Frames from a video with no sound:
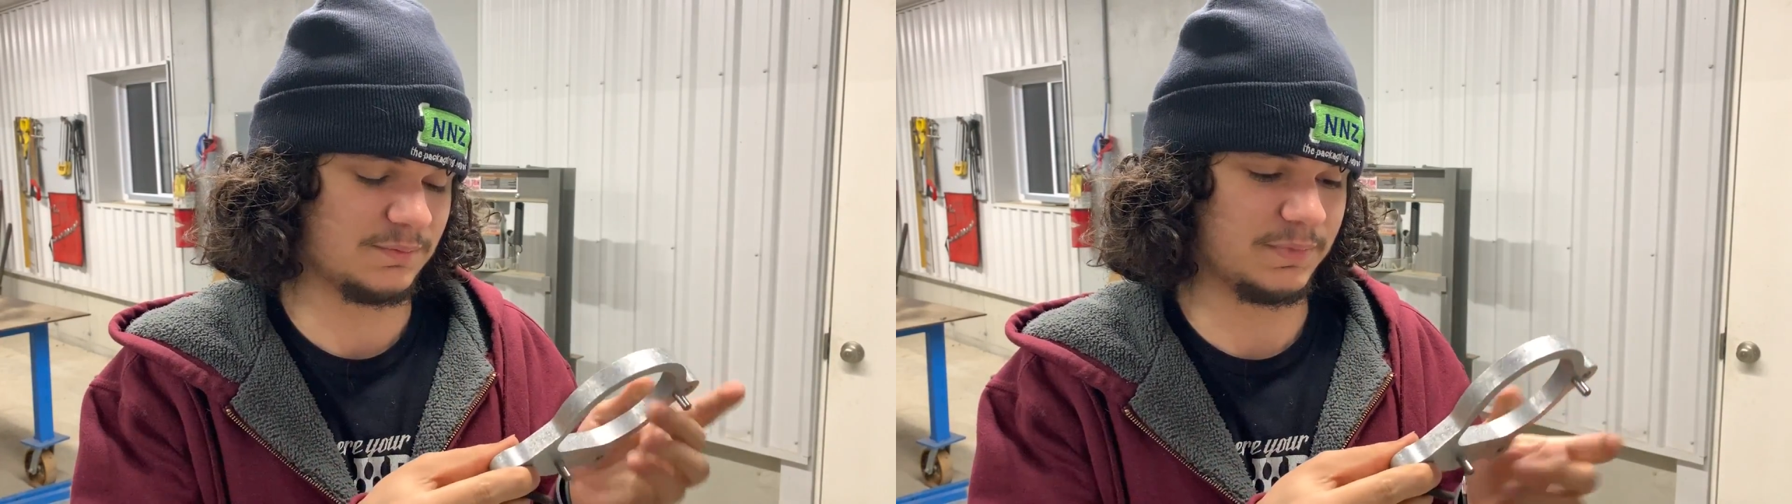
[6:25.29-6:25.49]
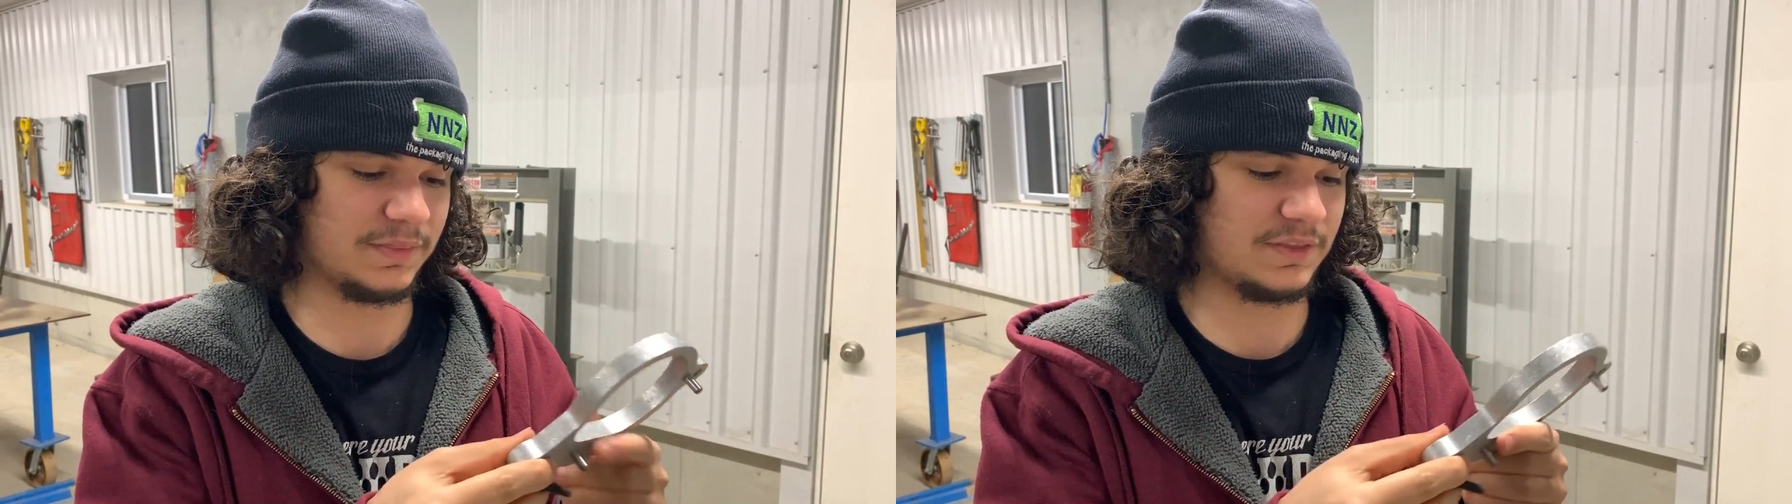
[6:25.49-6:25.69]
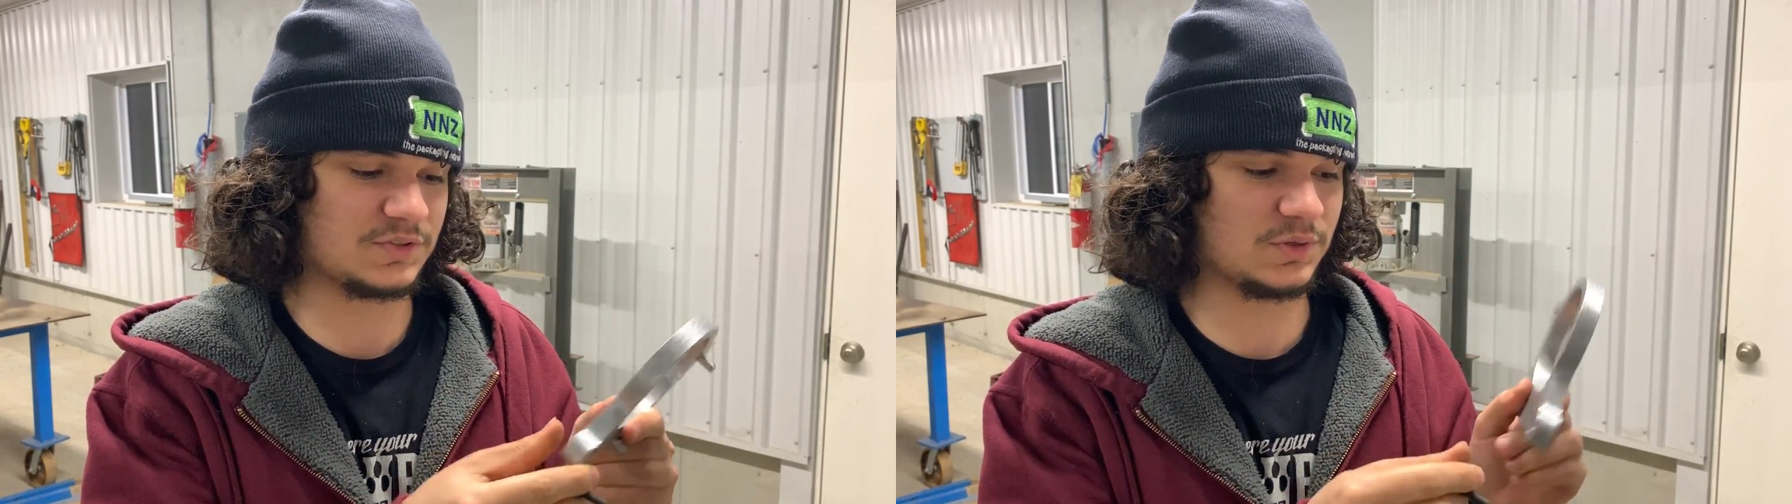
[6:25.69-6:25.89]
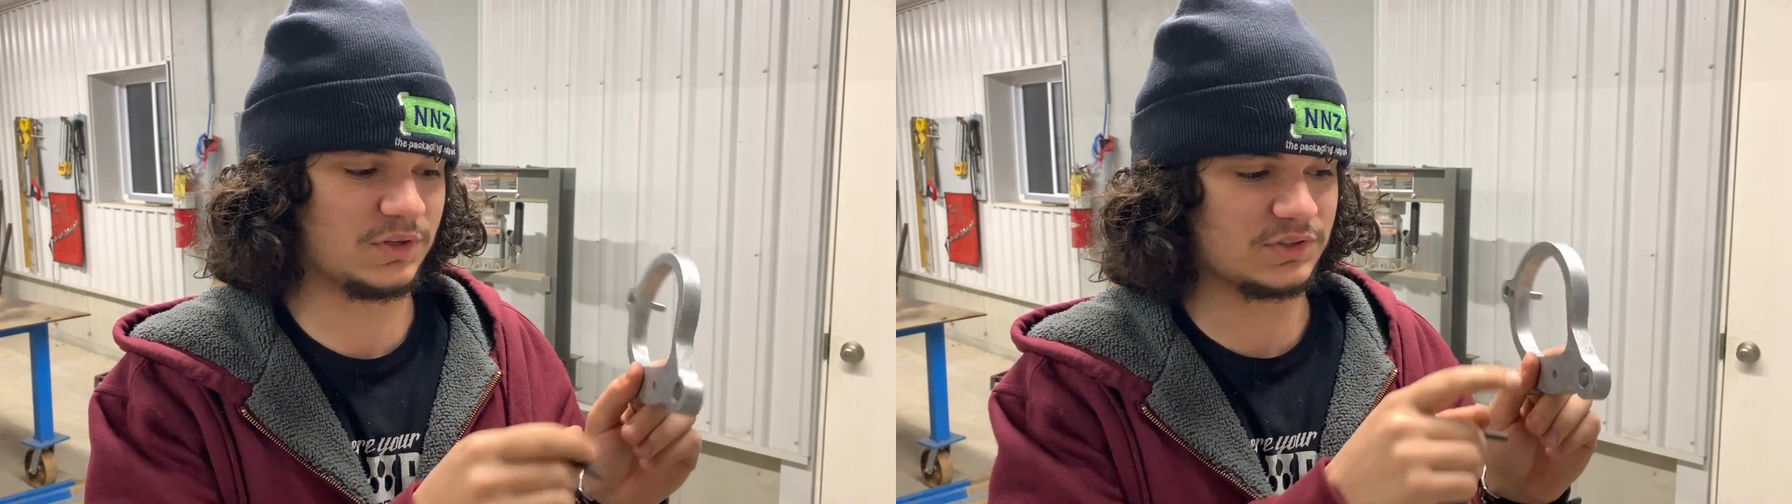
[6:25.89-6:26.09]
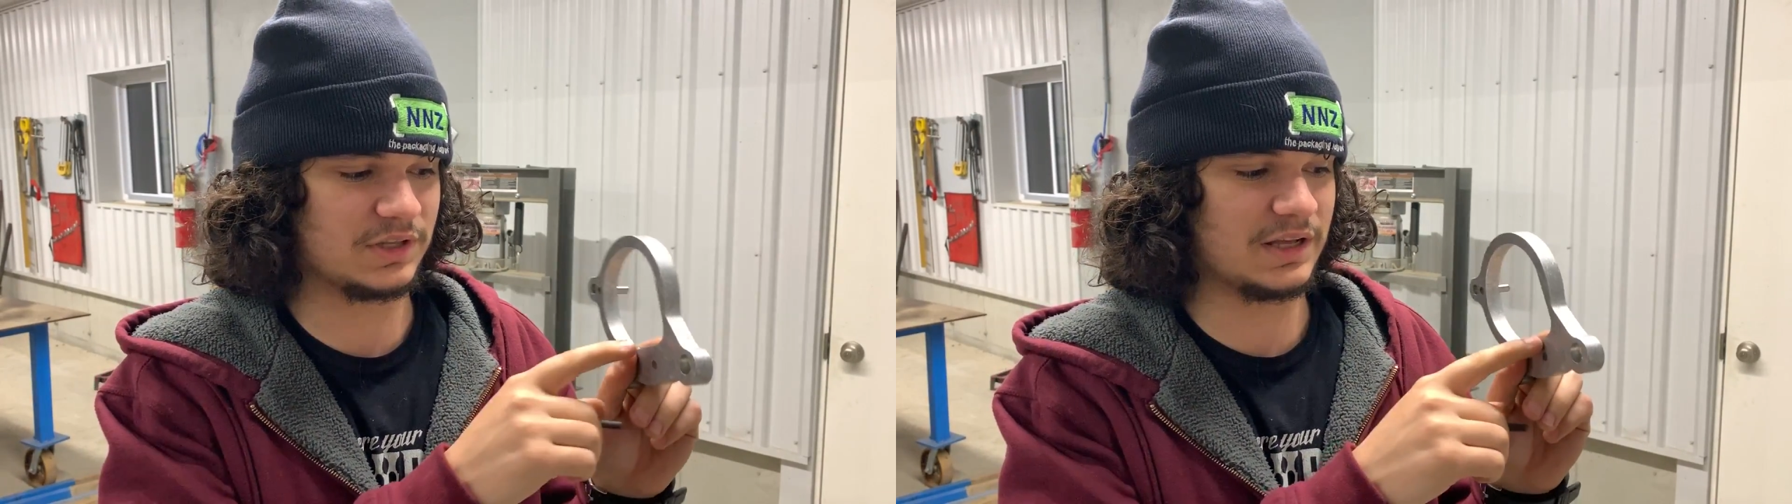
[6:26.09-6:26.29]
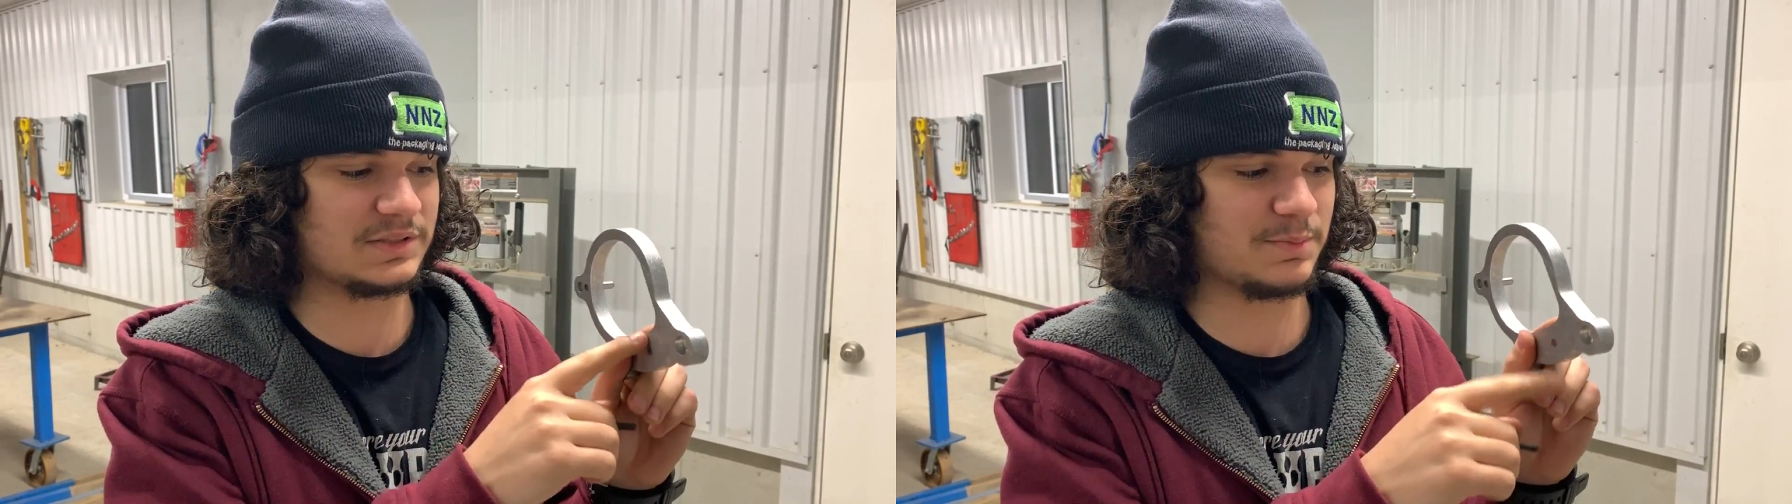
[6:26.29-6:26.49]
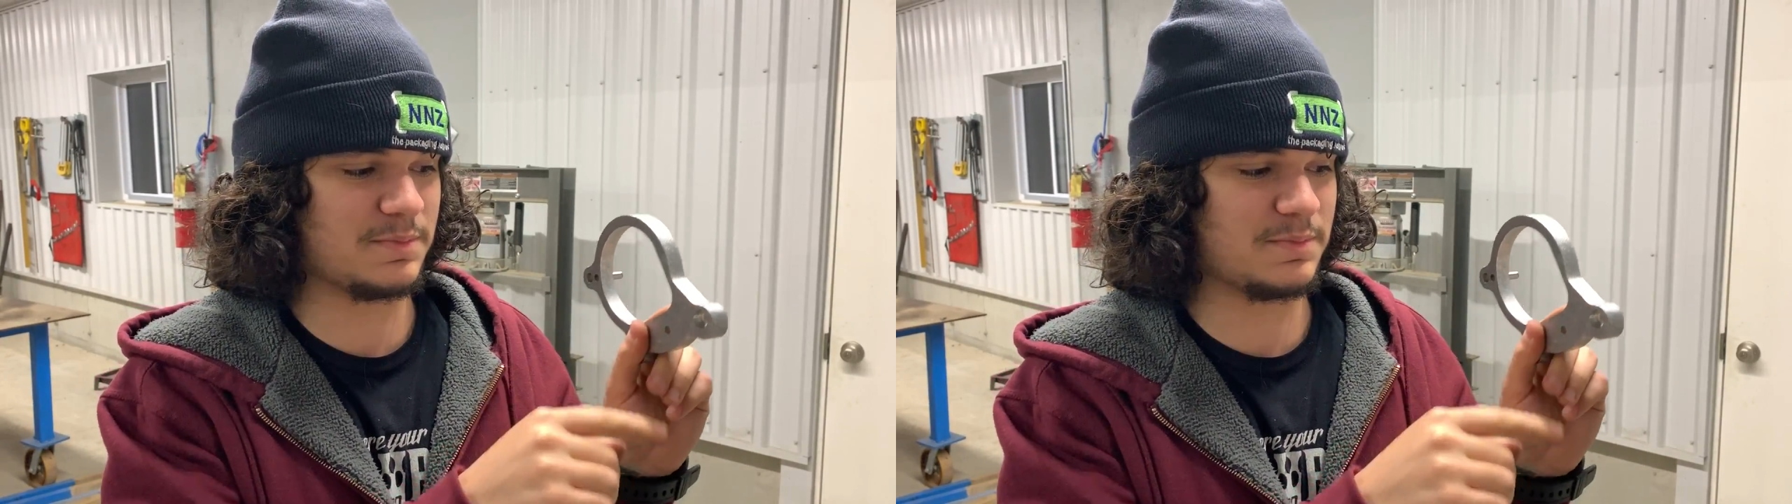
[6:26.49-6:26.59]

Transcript: But this one, there's lots of